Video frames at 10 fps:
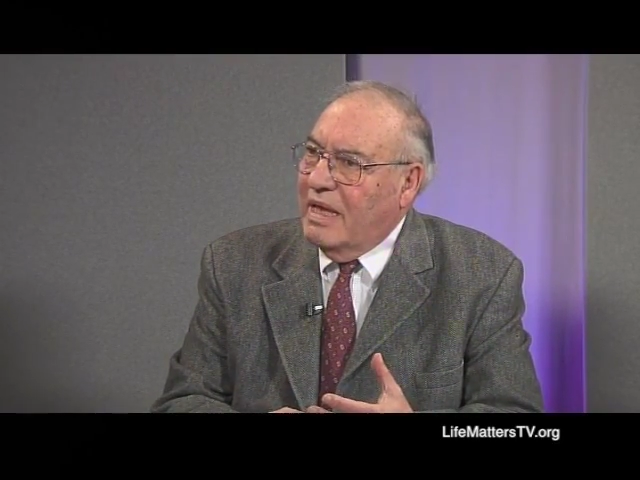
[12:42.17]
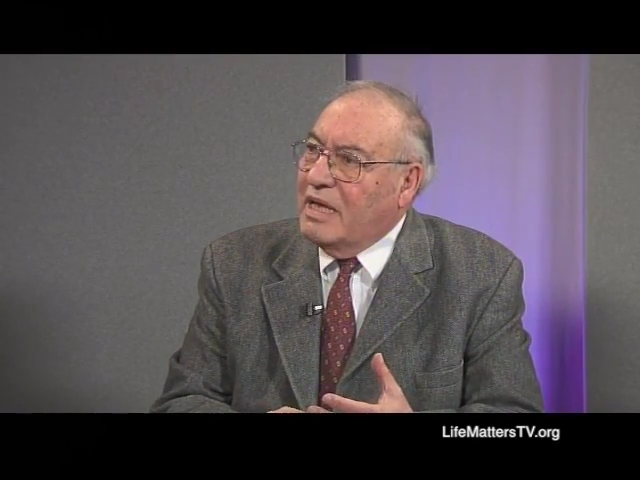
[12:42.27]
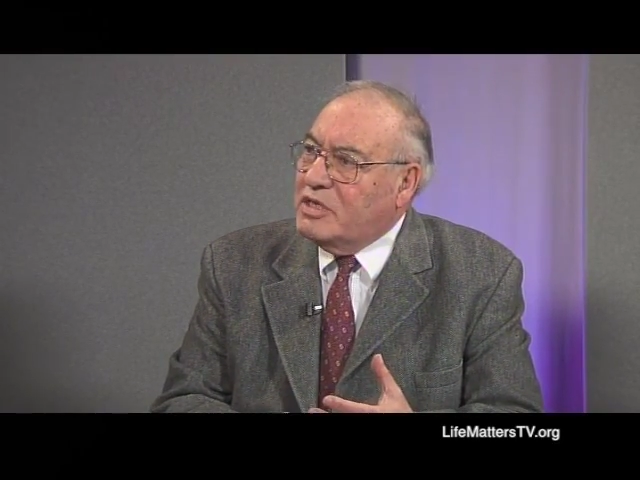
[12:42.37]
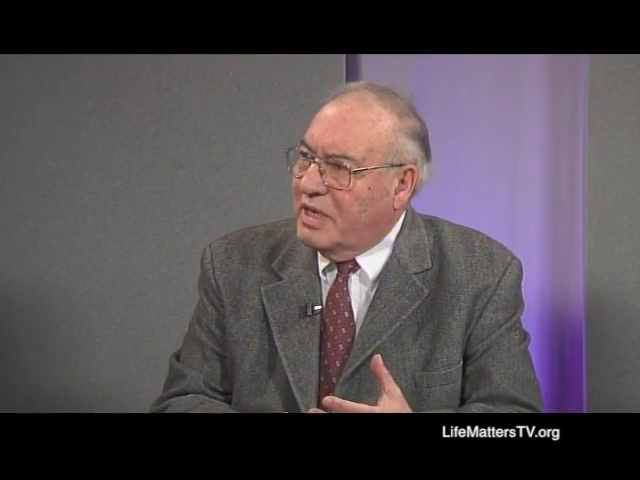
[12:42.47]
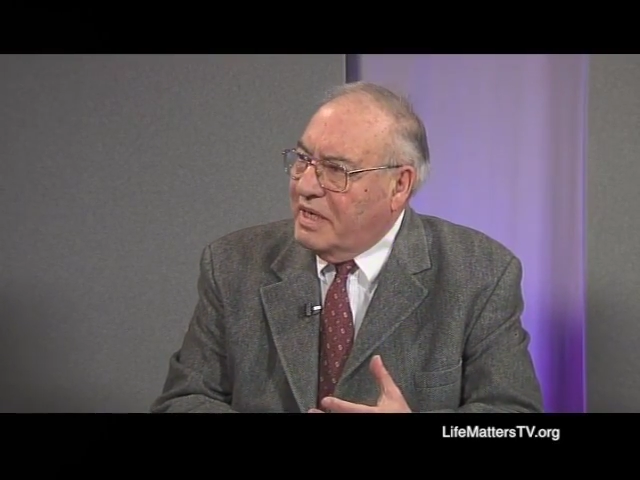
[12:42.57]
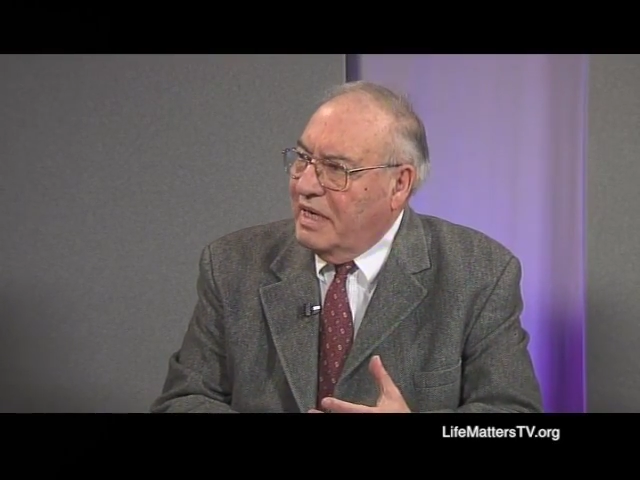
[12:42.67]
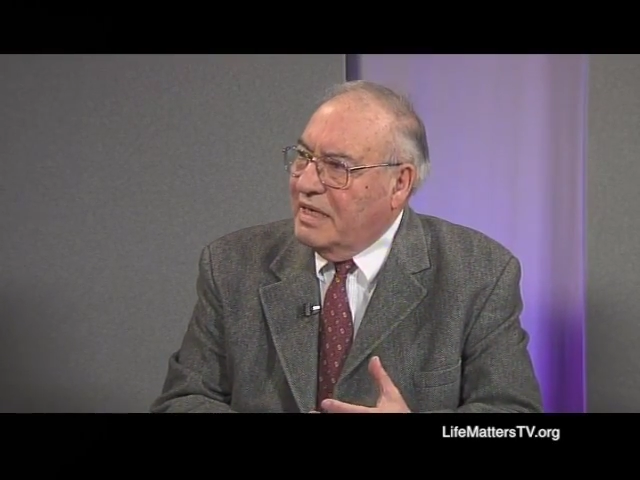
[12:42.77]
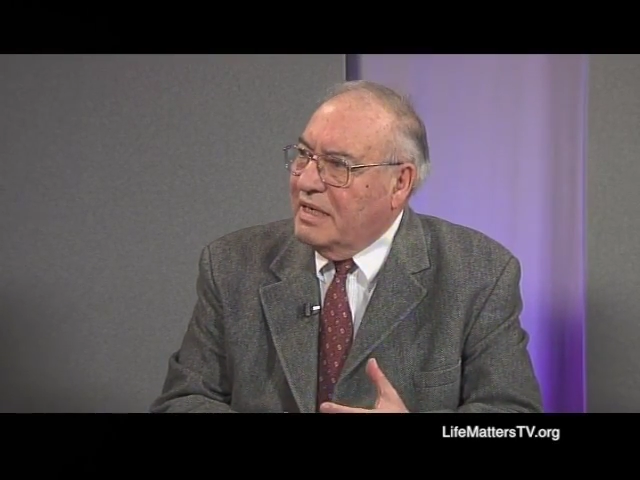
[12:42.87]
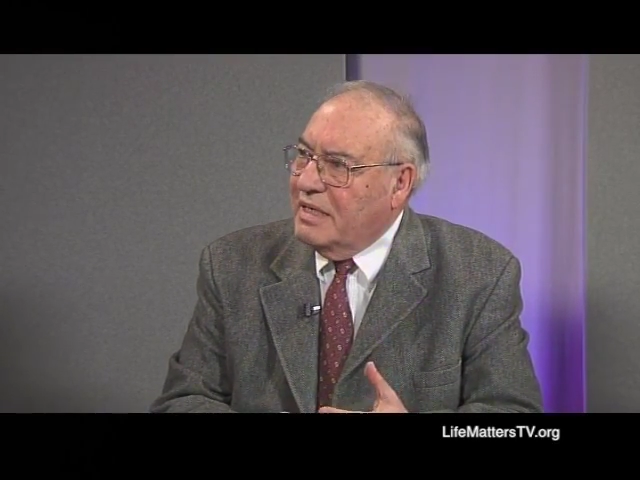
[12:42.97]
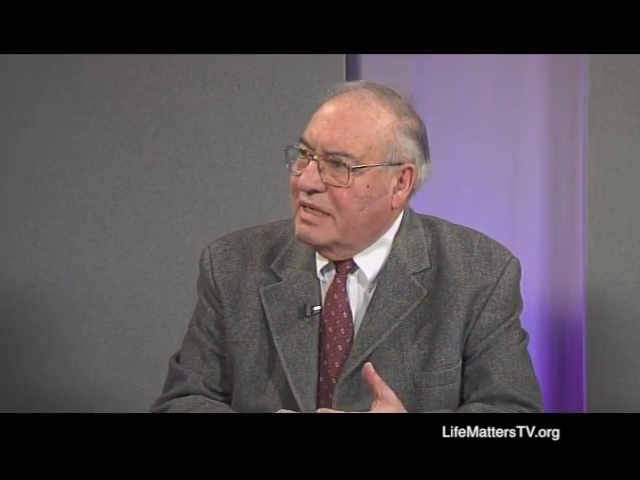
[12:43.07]

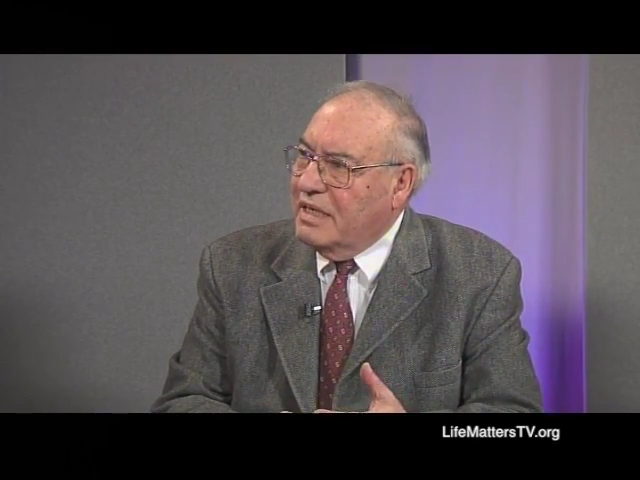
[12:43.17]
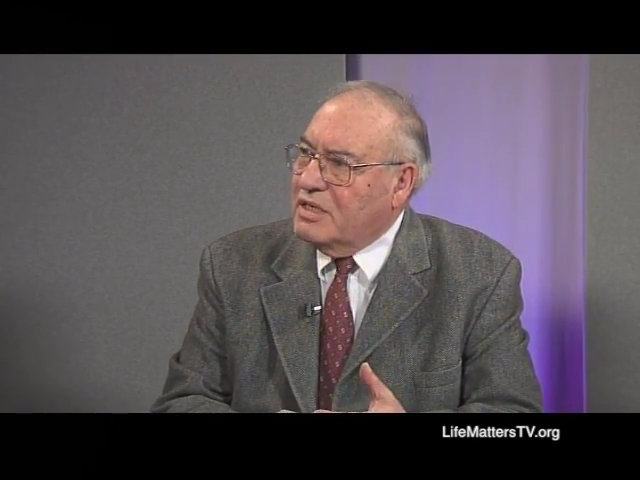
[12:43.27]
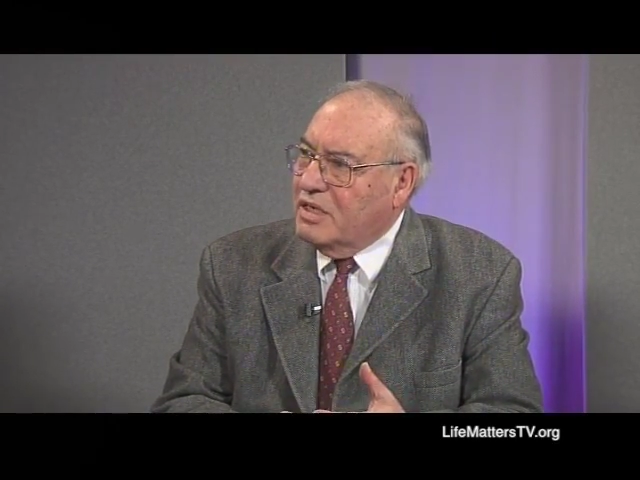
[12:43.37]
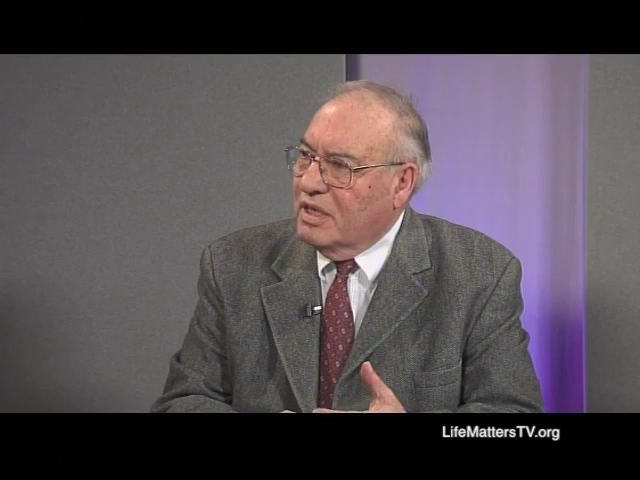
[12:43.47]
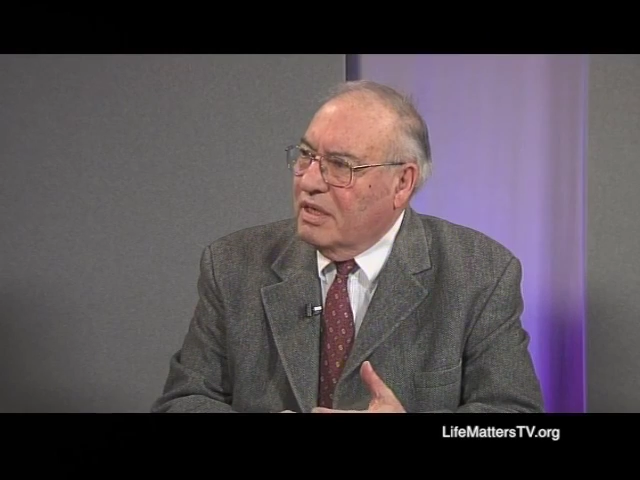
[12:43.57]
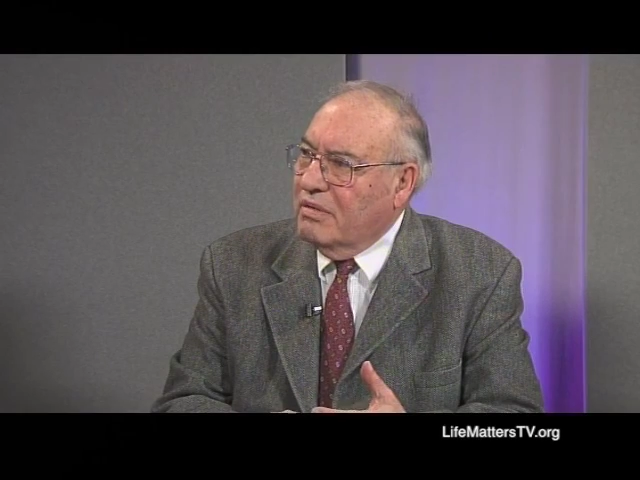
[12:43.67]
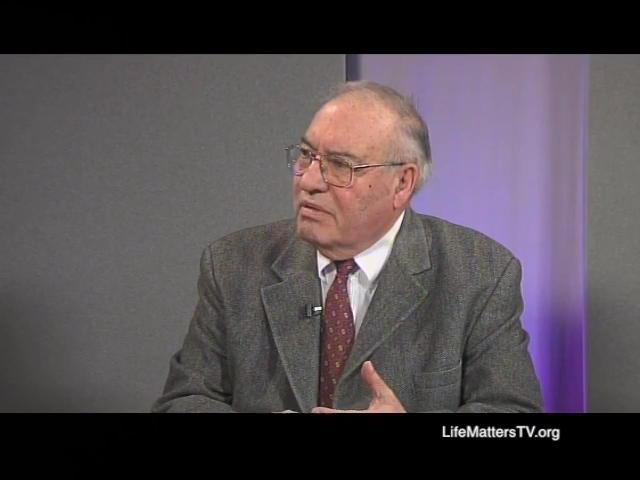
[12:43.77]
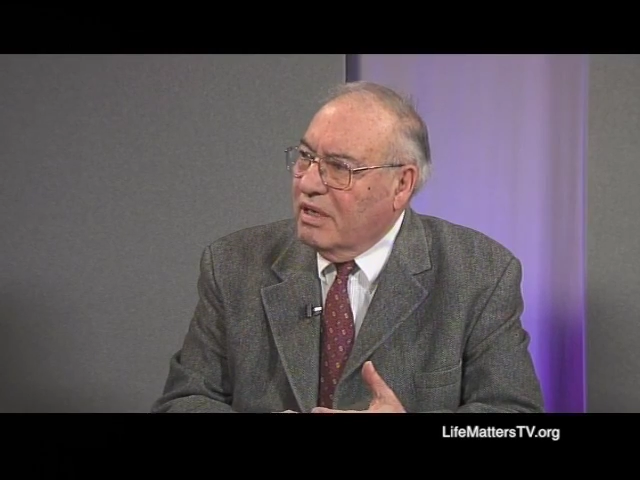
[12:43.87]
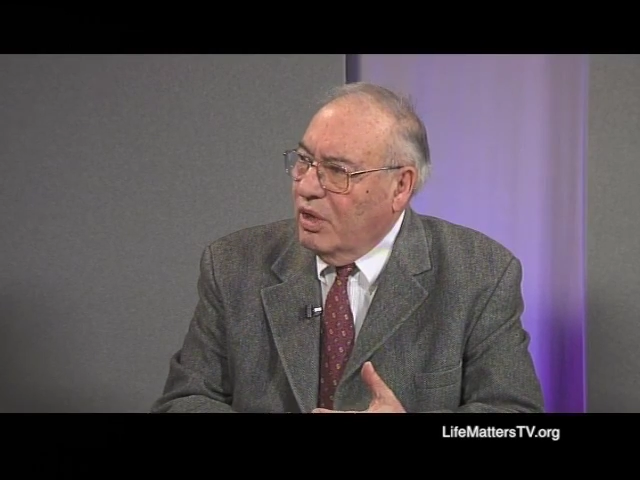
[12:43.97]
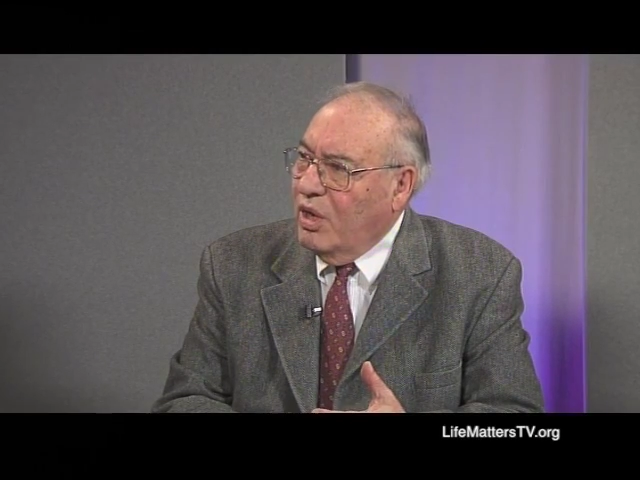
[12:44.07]
educated into
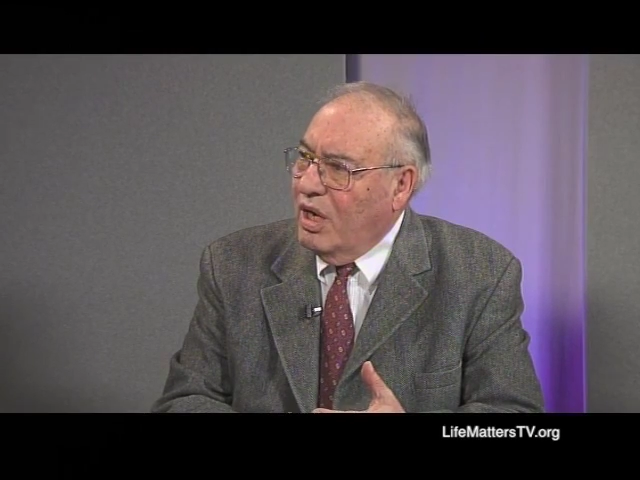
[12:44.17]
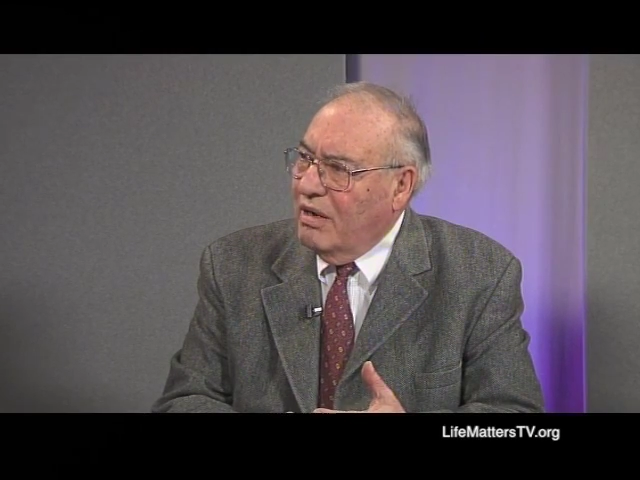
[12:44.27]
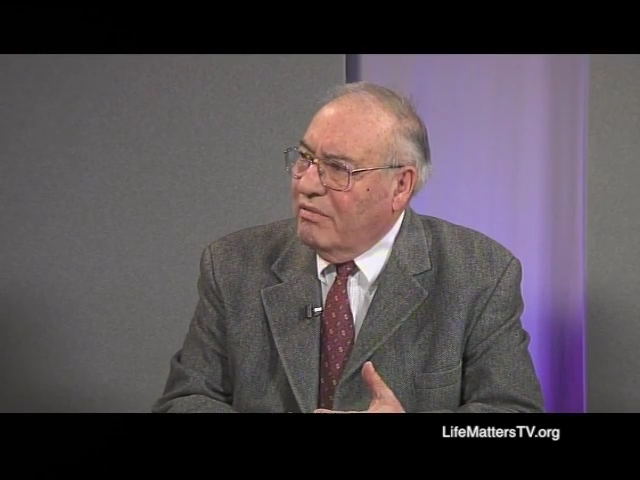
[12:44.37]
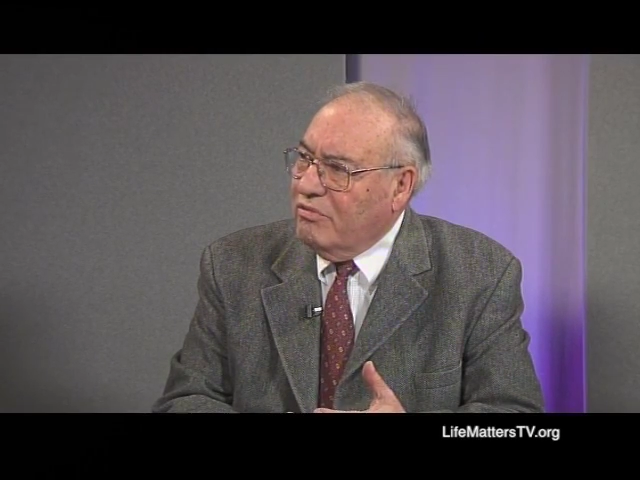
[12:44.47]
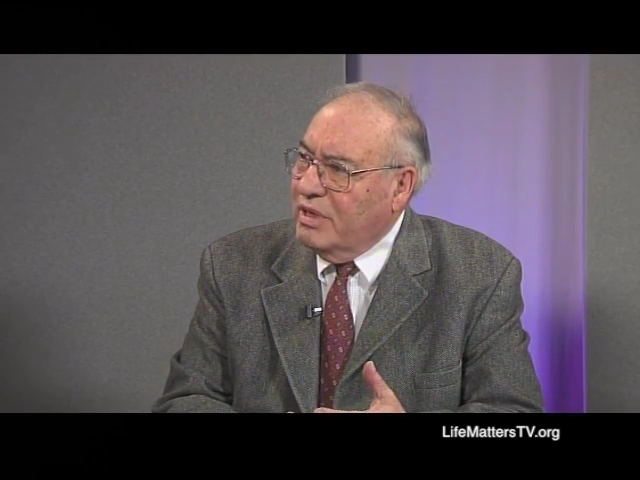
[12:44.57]
the law